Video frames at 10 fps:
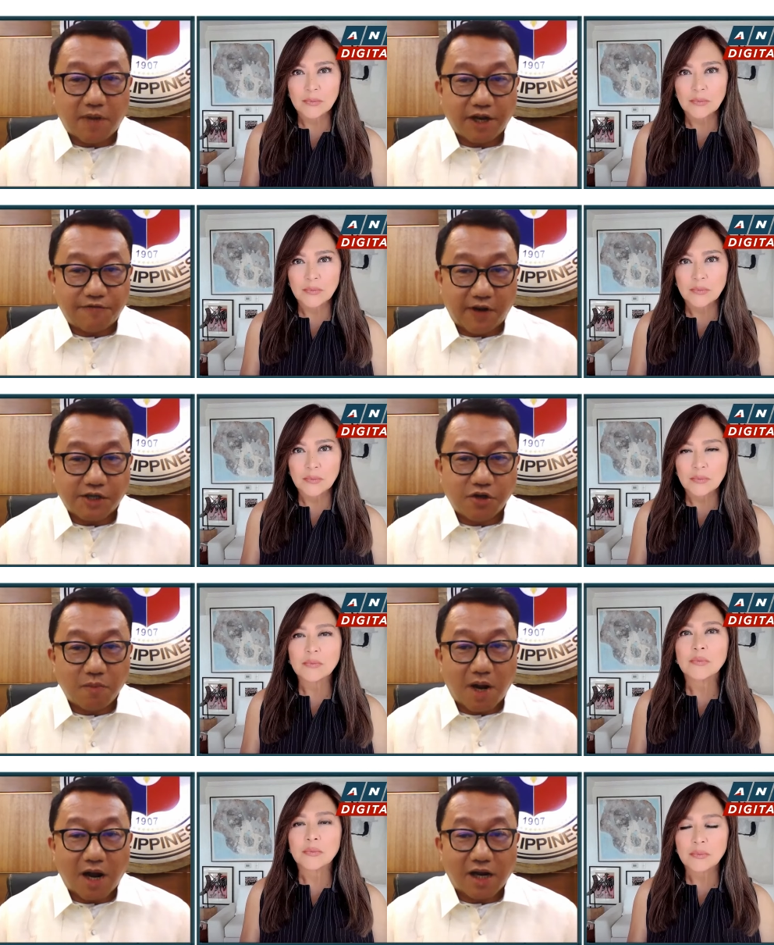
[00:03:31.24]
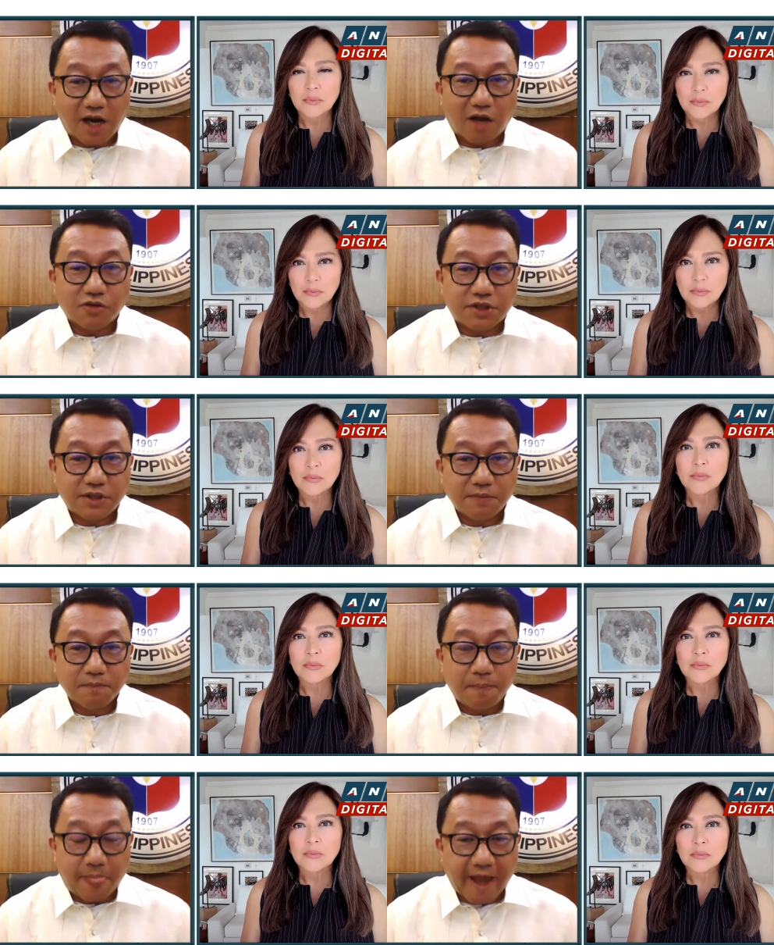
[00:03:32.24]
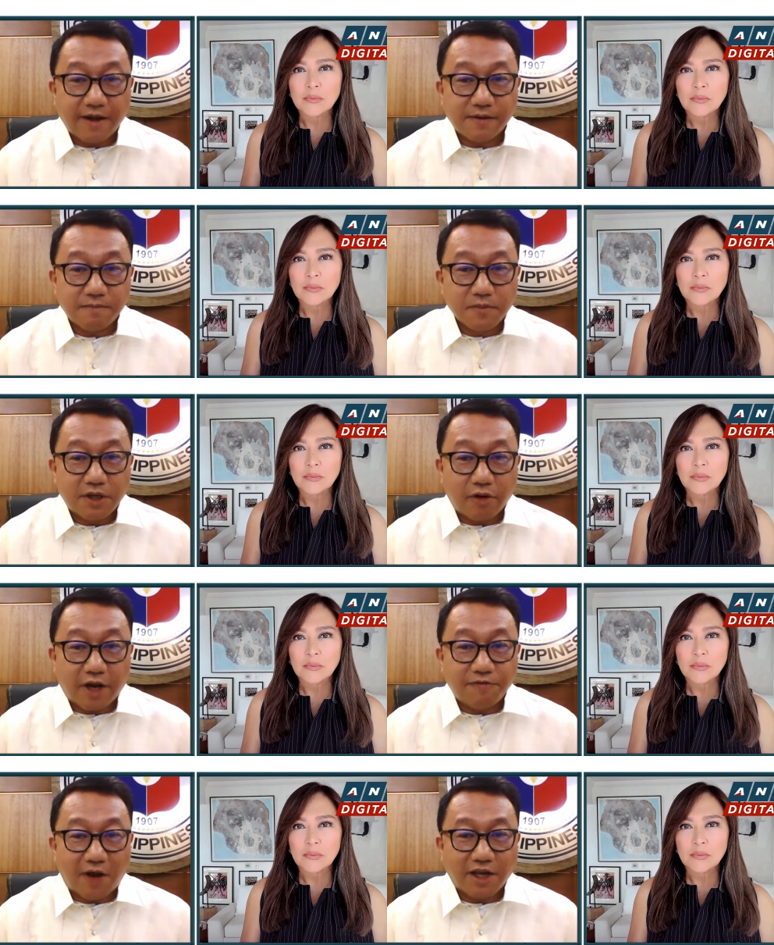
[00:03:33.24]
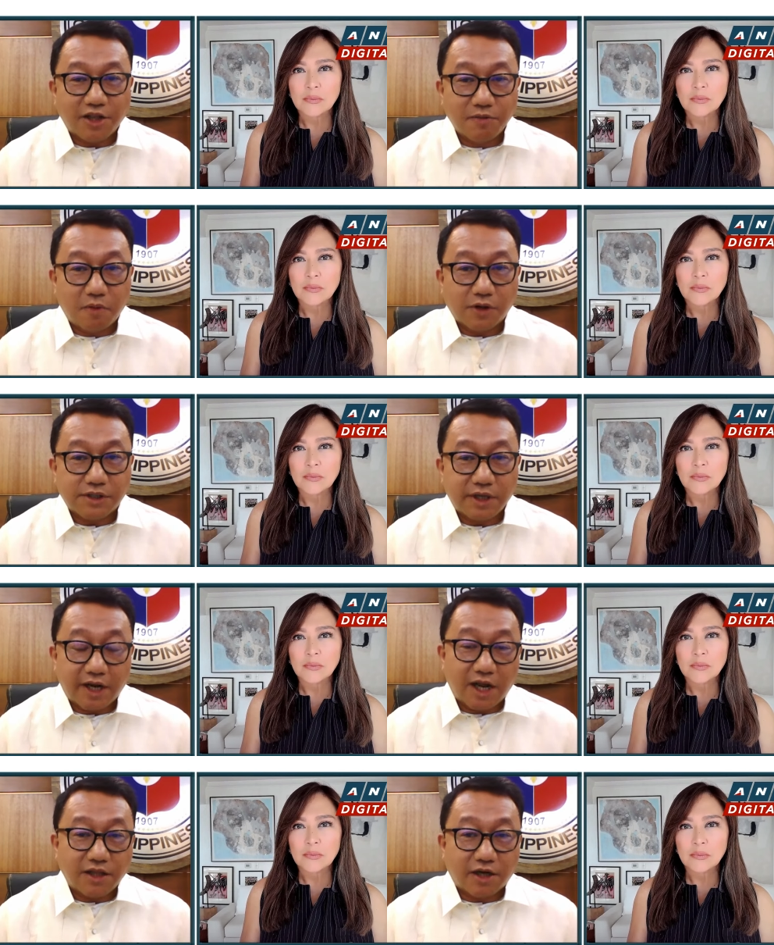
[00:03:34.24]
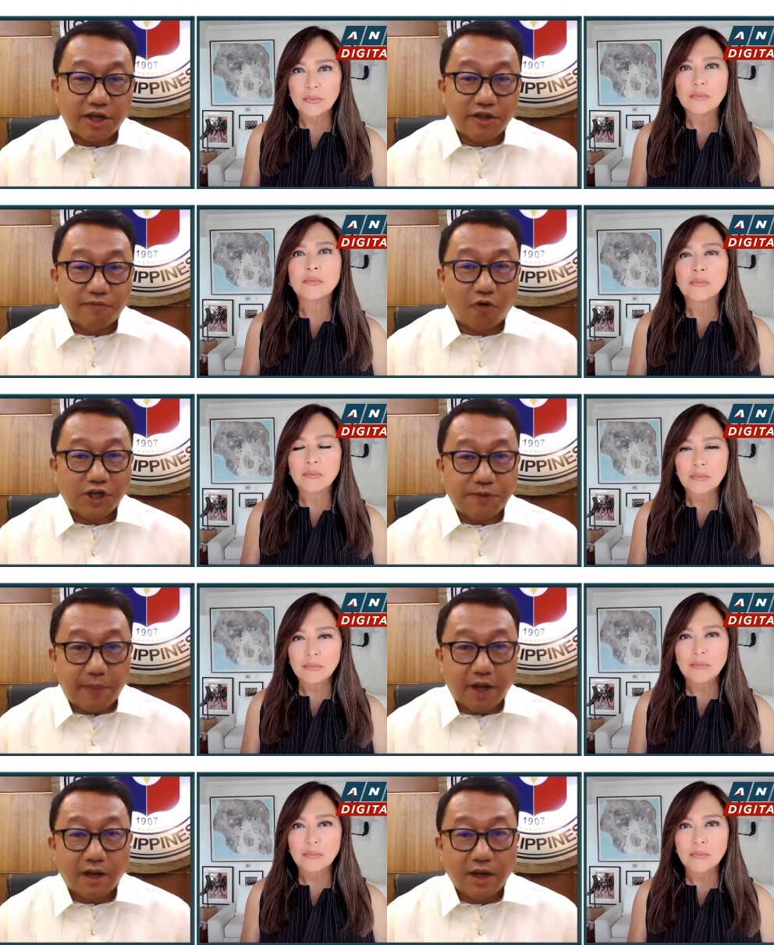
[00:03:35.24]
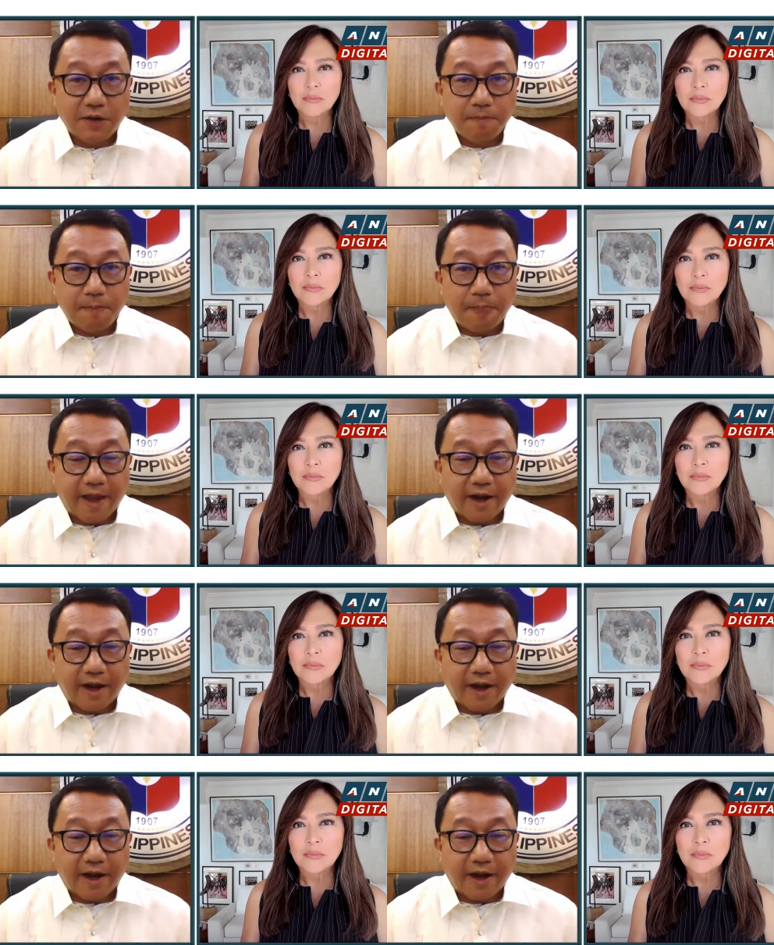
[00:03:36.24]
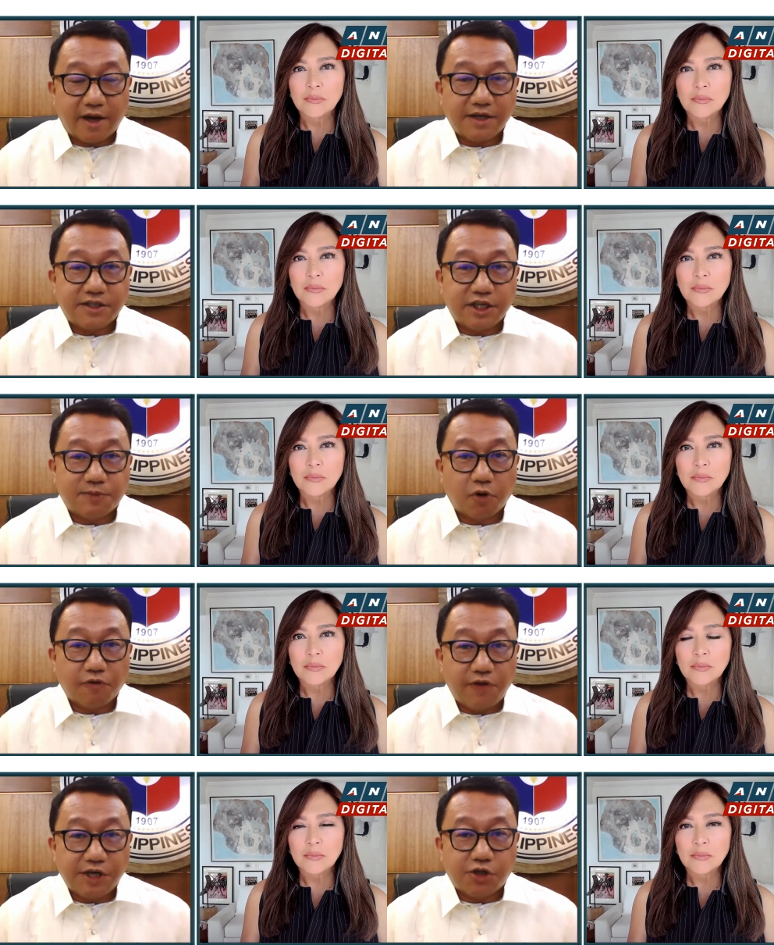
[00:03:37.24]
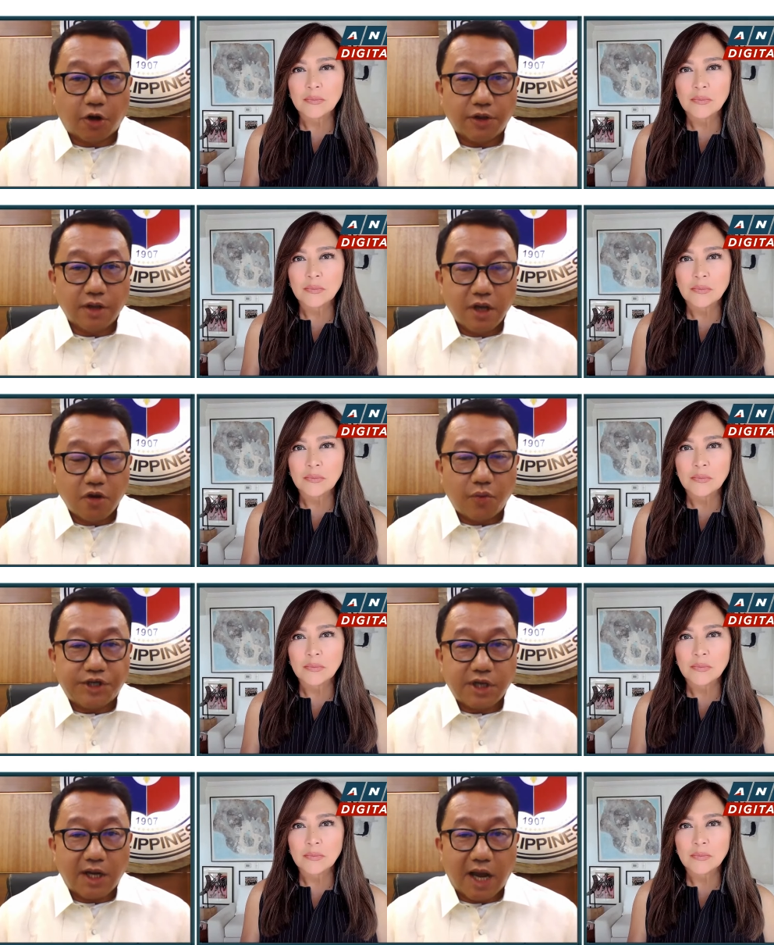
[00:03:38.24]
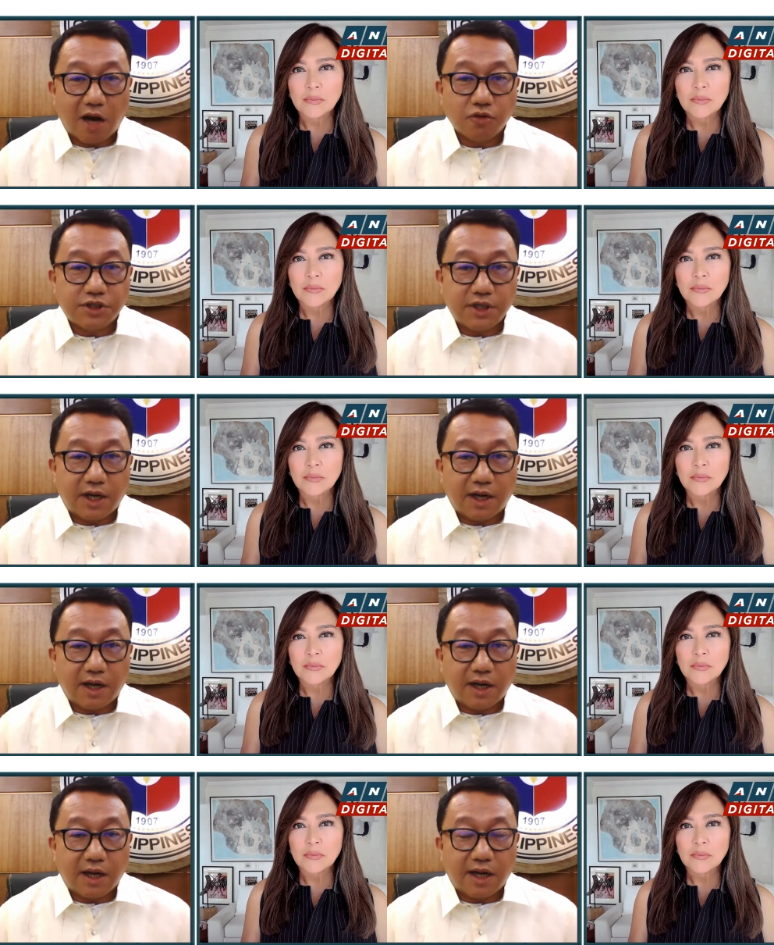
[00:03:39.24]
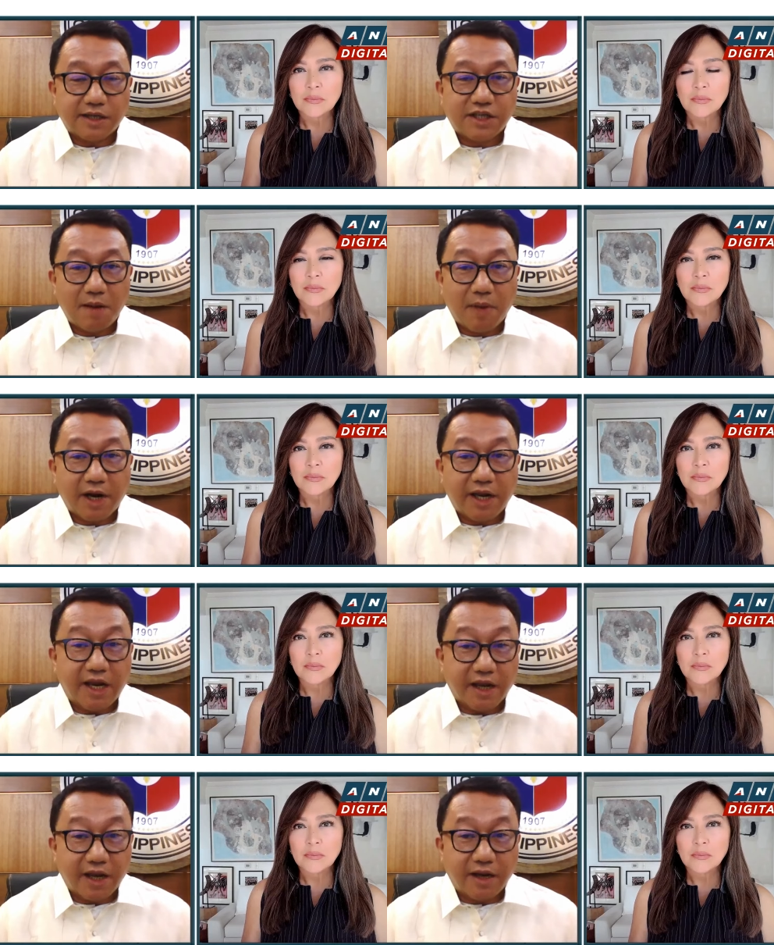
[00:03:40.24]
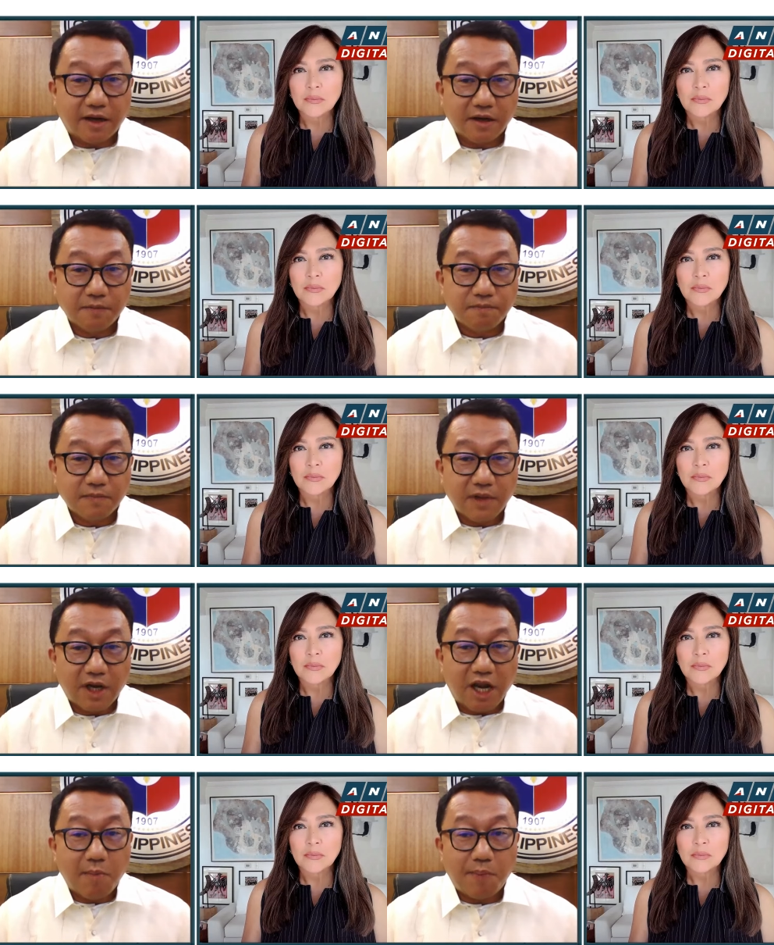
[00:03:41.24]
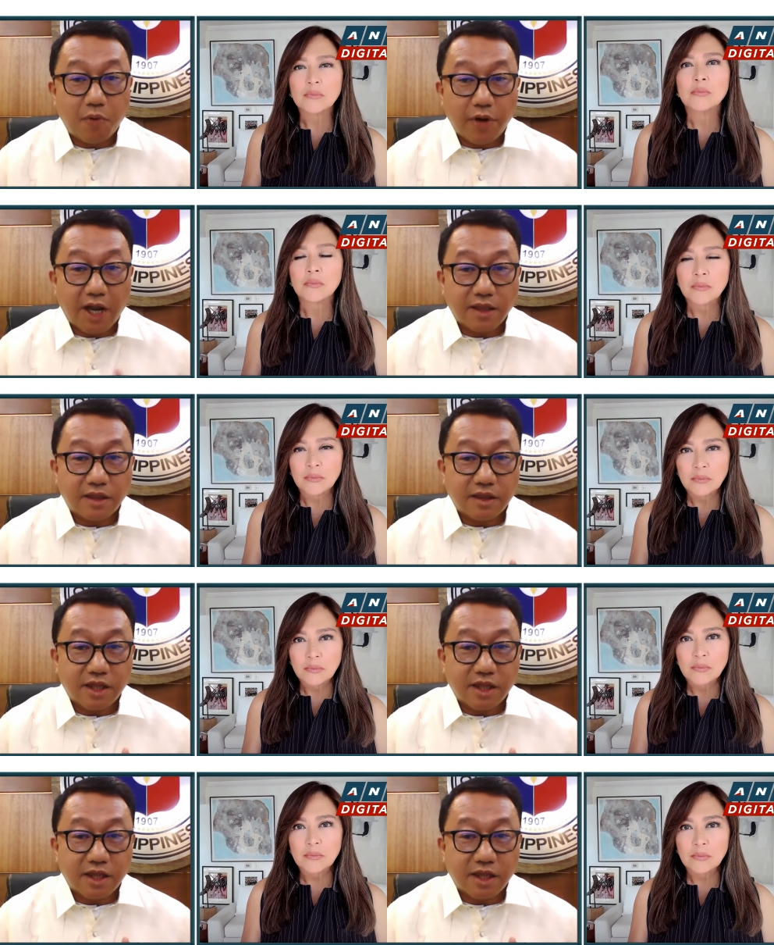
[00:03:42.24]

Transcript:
Speaker 1: it manifests yung mga grounds, then you can file the divorce. And under the divorce bill, there is this provision which allows summary hearing. 5 po yan na